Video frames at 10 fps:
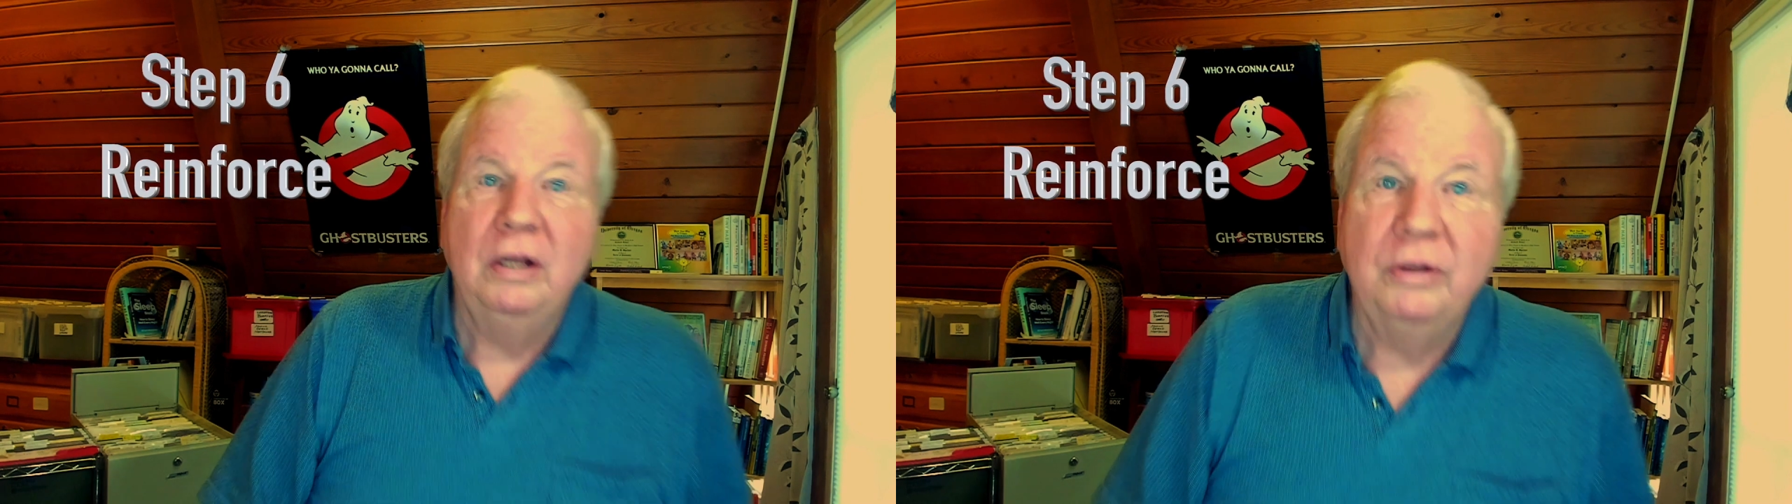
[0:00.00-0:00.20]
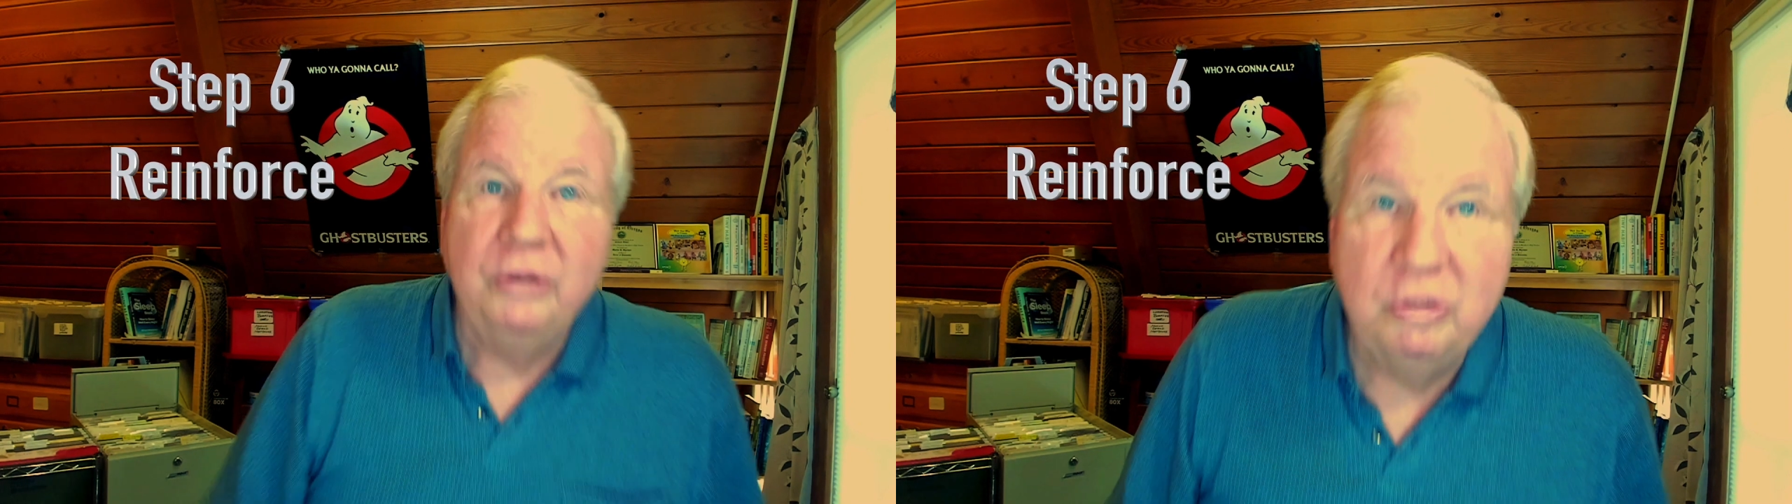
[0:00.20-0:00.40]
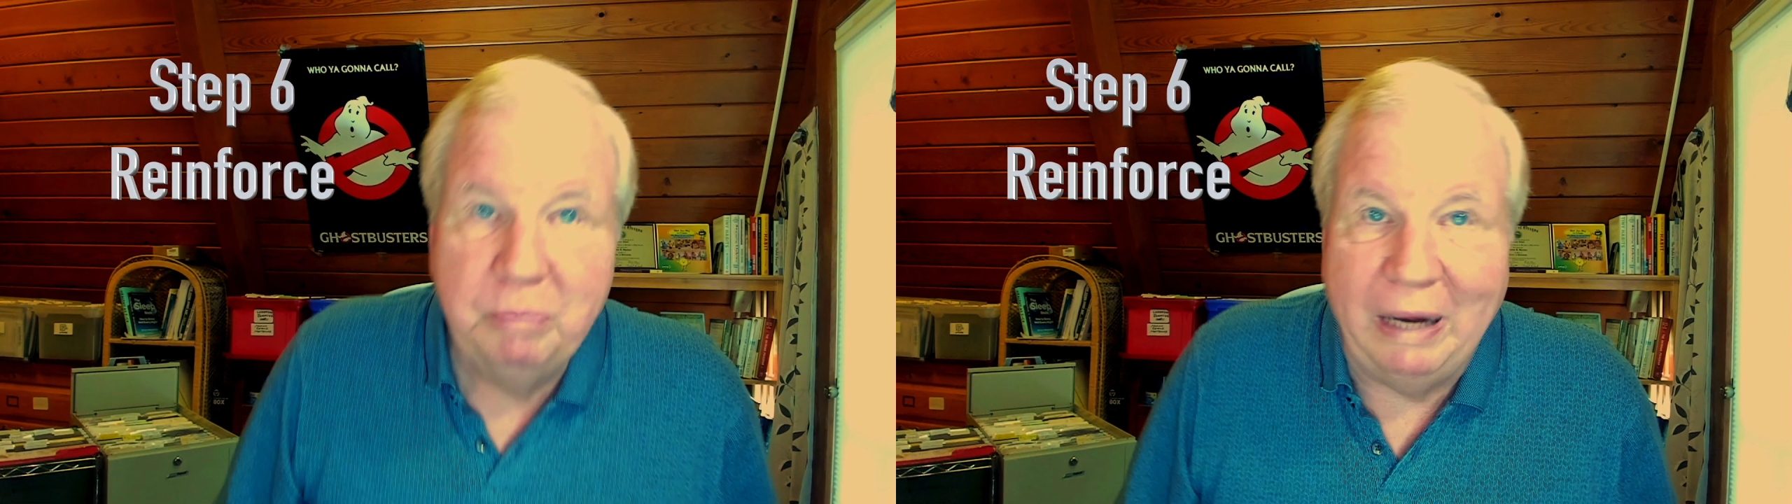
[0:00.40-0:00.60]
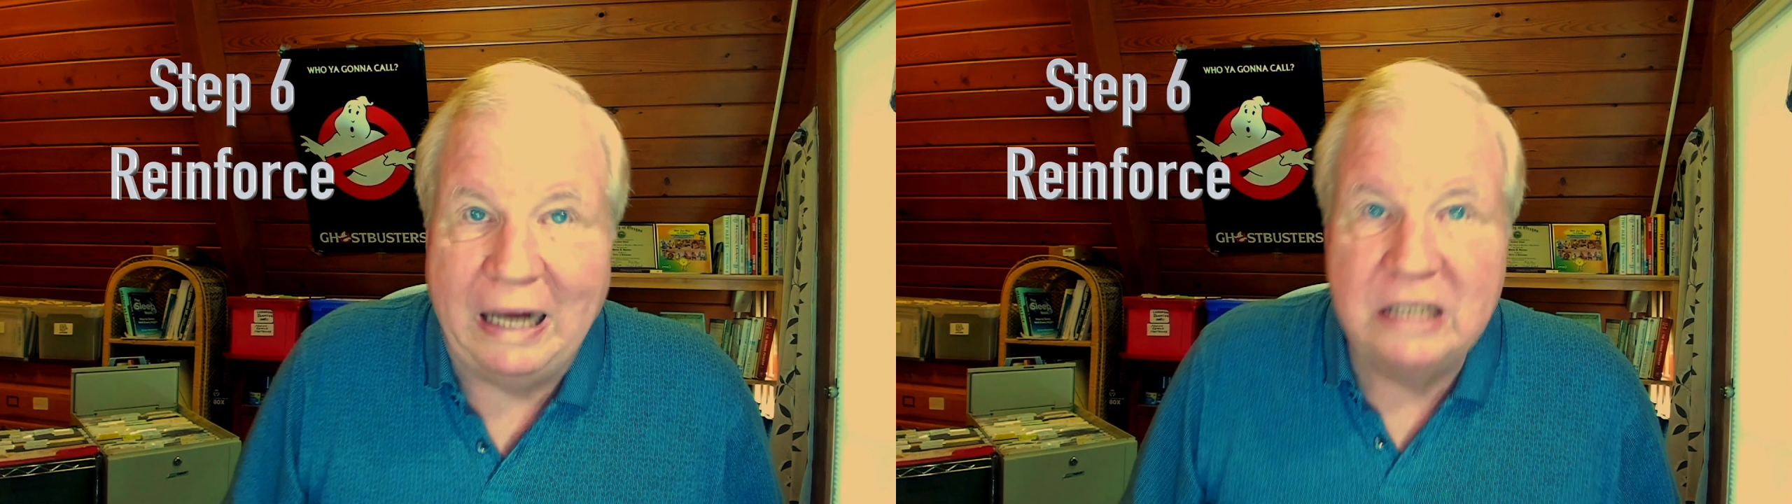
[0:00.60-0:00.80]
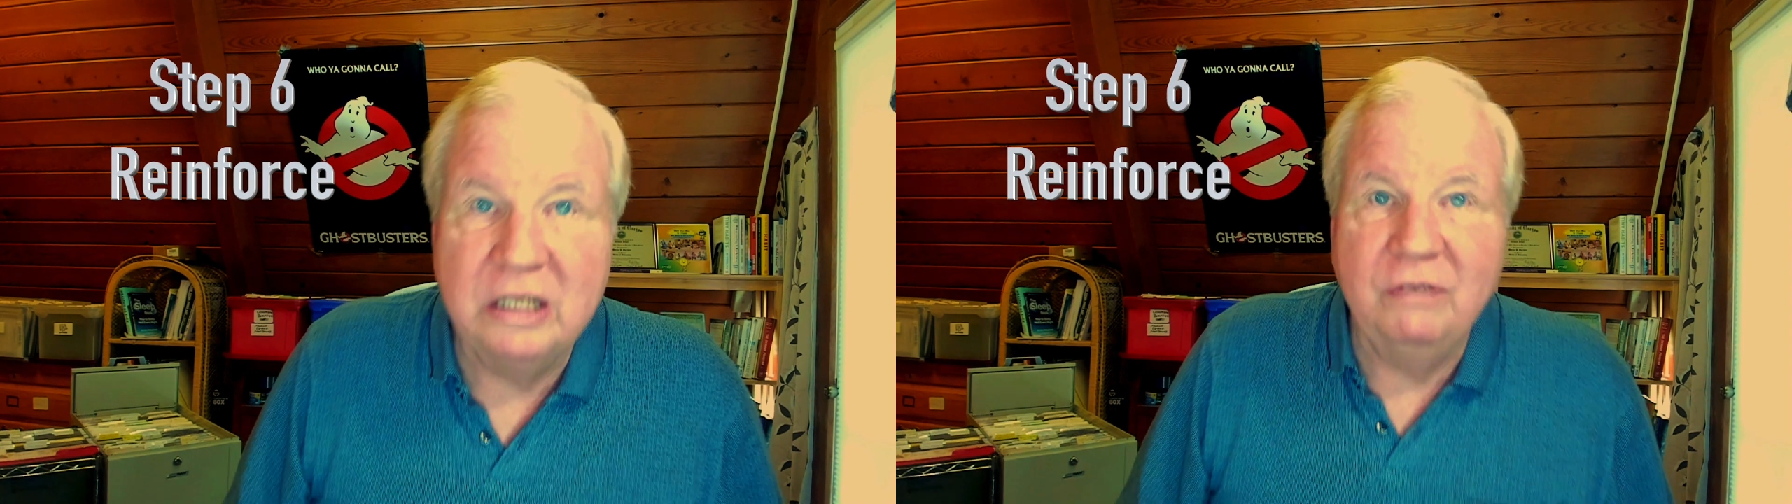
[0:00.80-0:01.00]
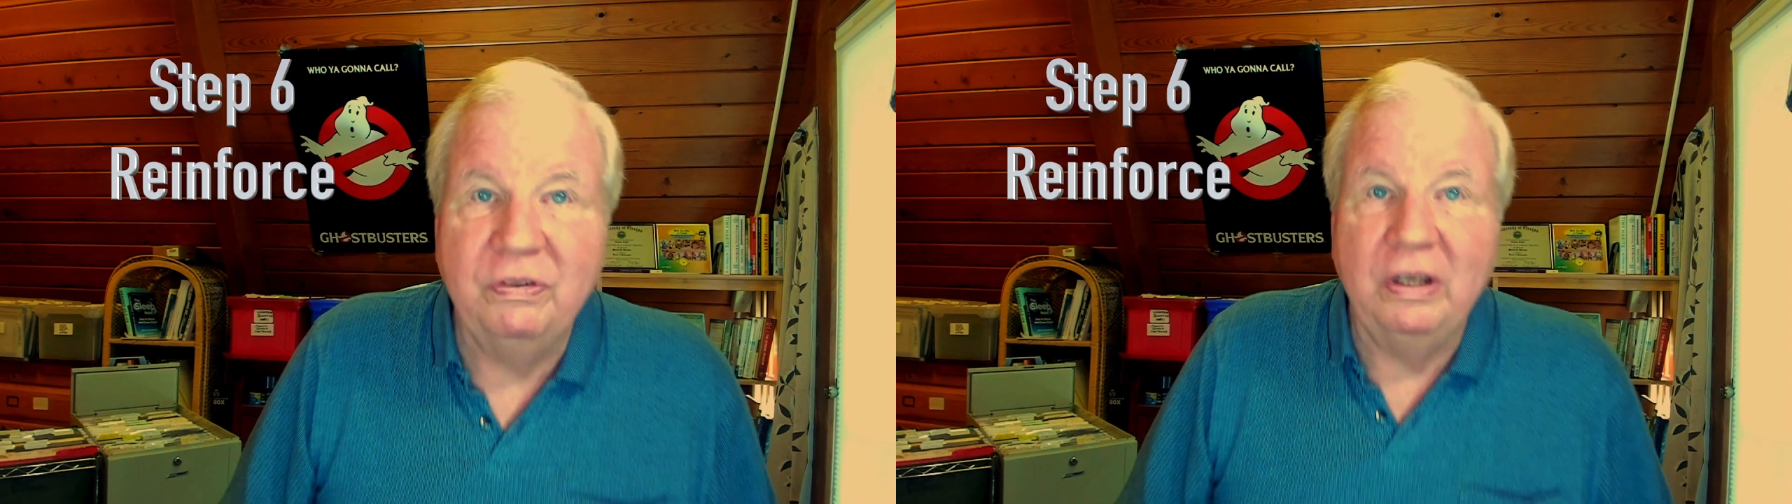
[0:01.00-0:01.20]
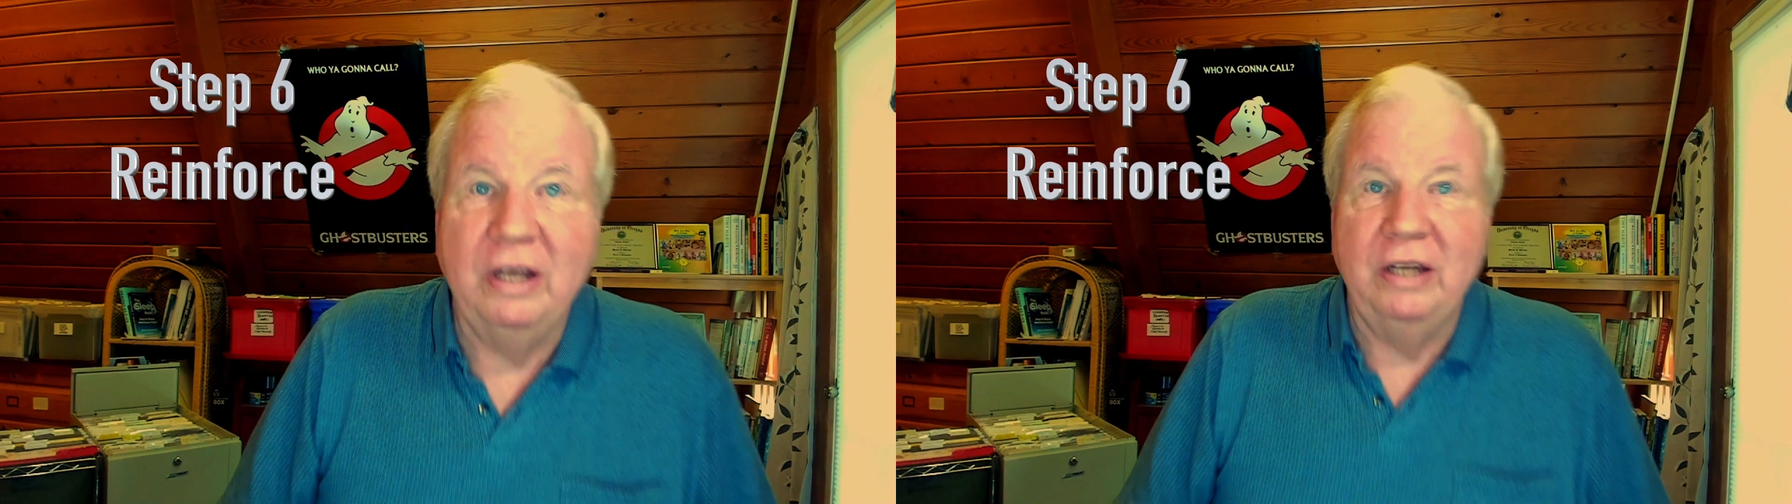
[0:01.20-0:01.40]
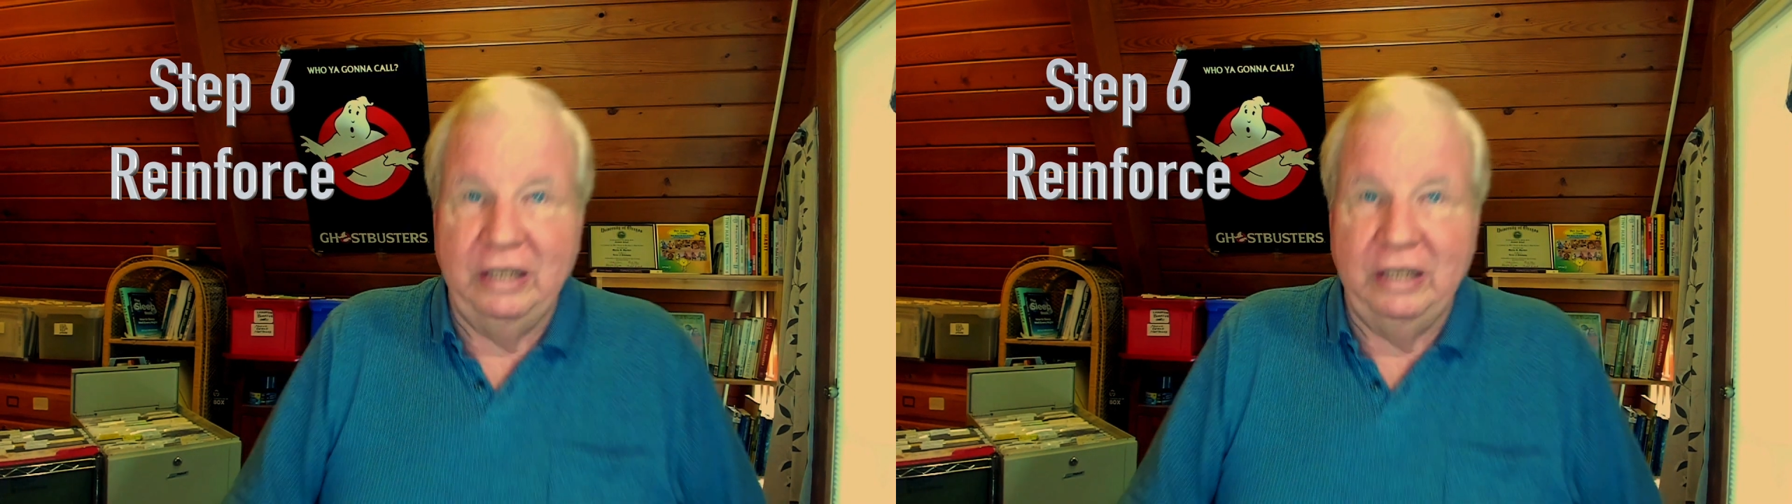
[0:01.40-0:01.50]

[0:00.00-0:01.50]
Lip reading: Use positive and